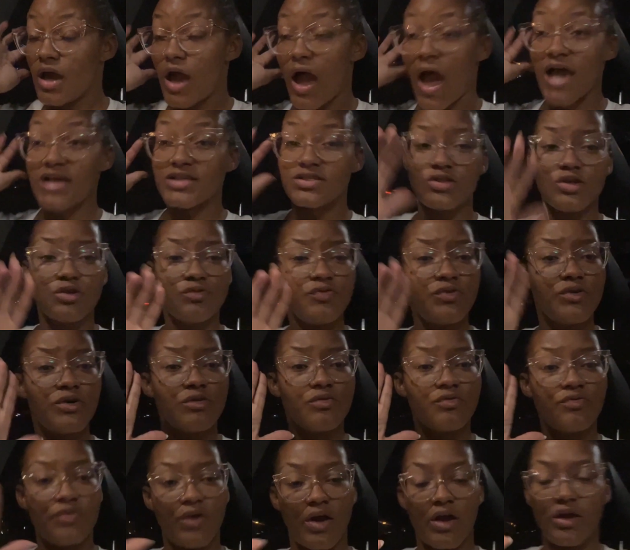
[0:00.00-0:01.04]
I still feel
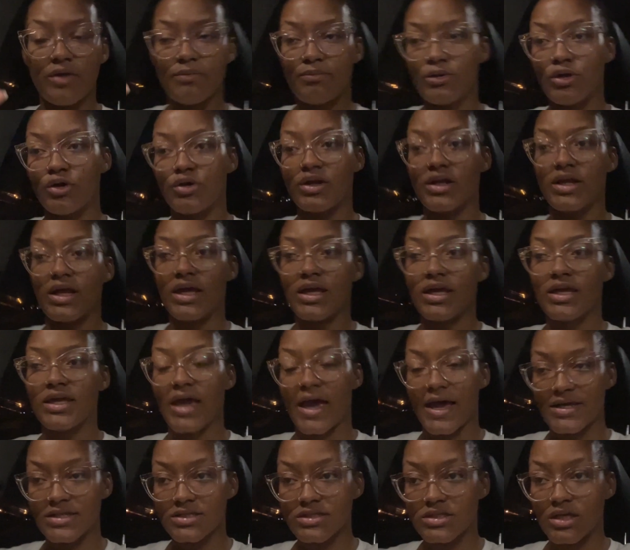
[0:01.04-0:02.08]
very bloated and
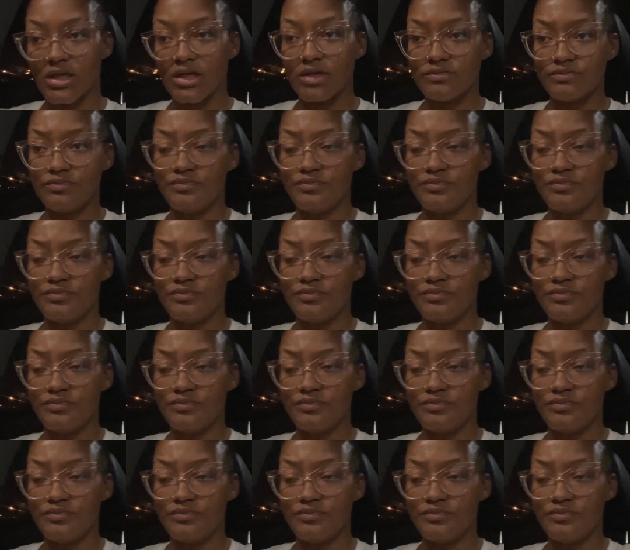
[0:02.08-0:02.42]
gassy.